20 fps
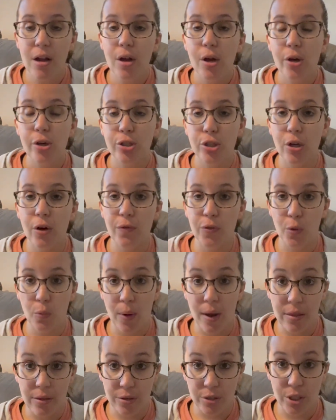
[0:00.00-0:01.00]
So if the
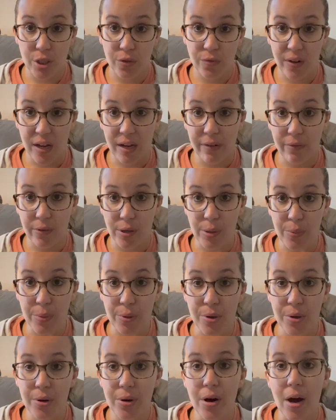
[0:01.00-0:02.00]
weather's
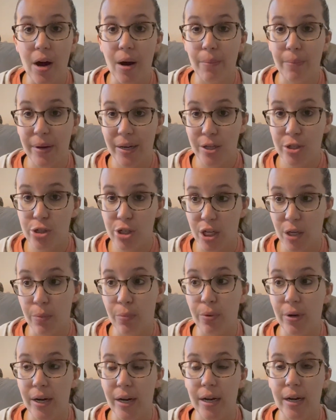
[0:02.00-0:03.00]
favorable, make sure you
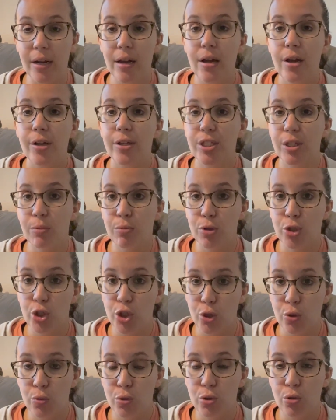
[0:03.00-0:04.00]
bring some
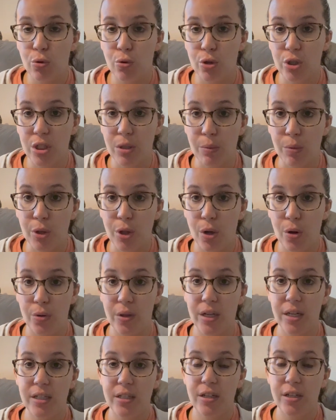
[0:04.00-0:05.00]
suits or some
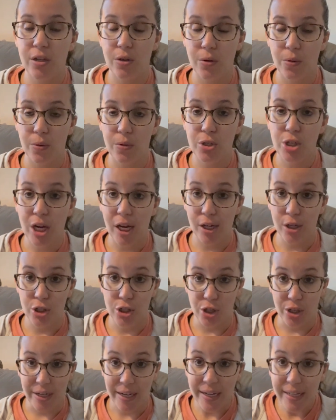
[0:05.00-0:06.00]
clothing to change
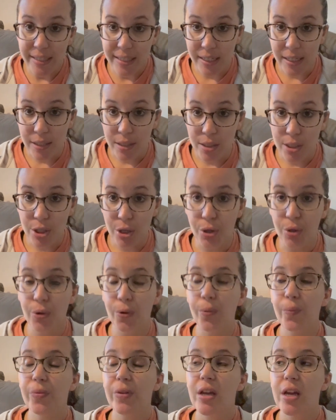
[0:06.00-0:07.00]
your kids into.
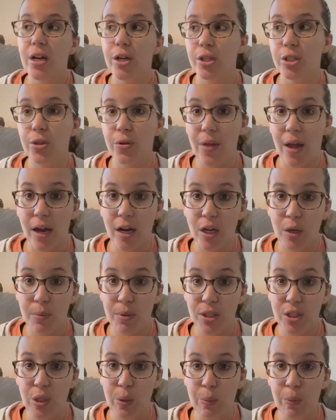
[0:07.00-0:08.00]
So that could be
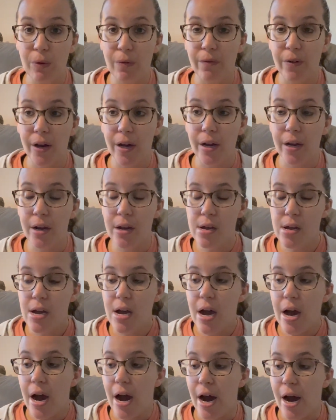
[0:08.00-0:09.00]
super fun.
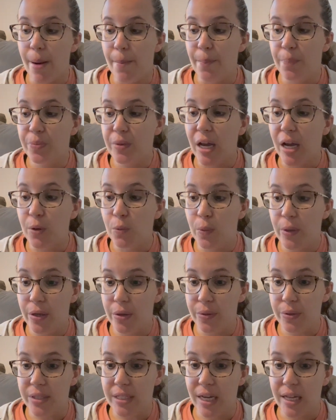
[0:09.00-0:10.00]
I will
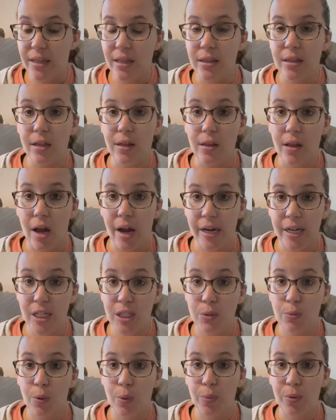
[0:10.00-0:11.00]
say that the
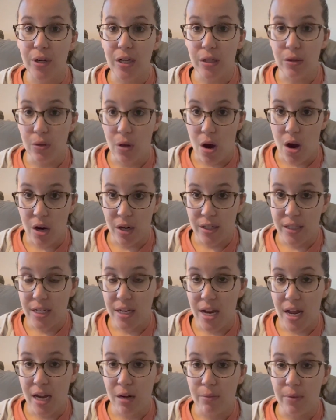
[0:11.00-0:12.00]
lines were pretty long
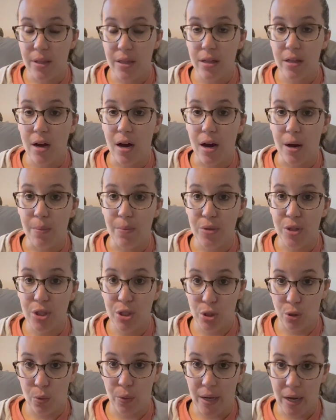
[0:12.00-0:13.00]
today with the
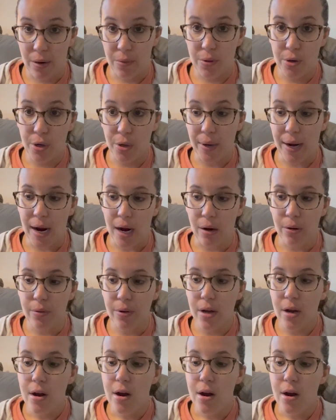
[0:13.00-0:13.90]
sold out crowd.